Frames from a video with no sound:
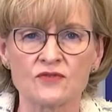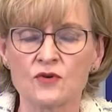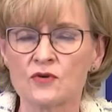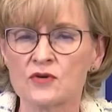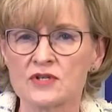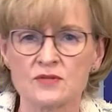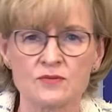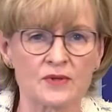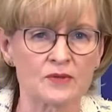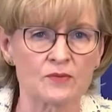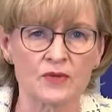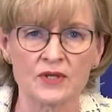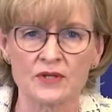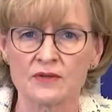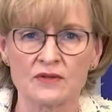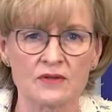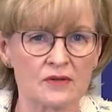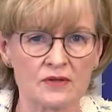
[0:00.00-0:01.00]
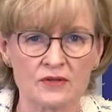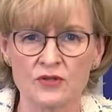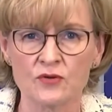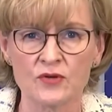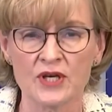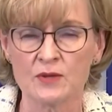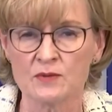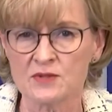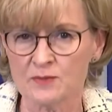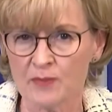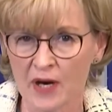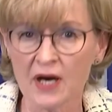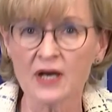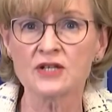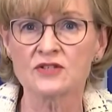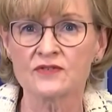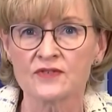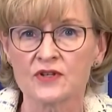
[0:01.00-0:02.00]
Of course, when, when UK was
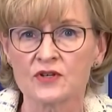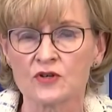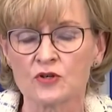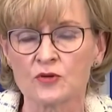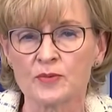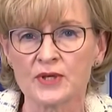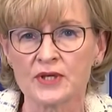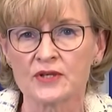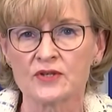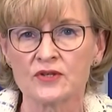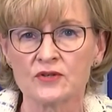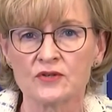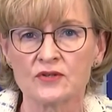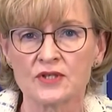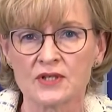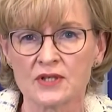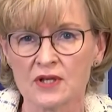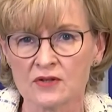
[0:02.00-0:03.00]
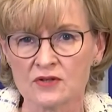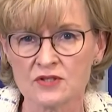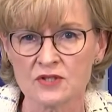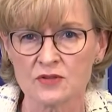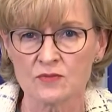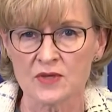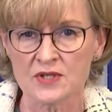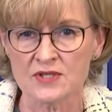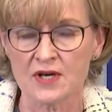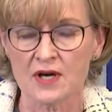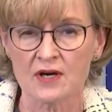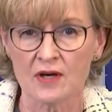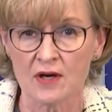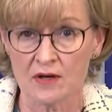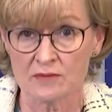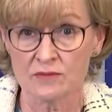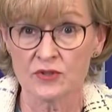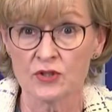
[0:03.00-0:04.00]
part of the European Union, London was our,
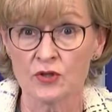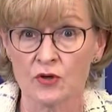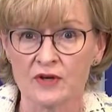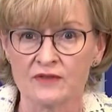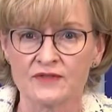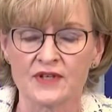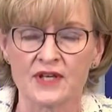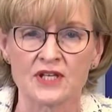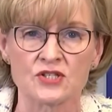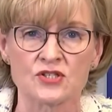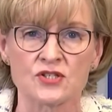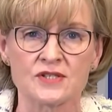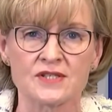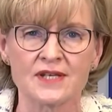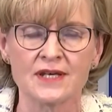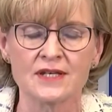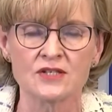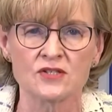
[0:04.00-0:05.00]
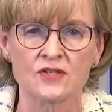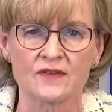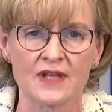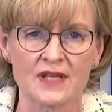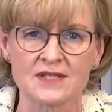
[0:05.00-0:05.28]
our you know, our financial centre.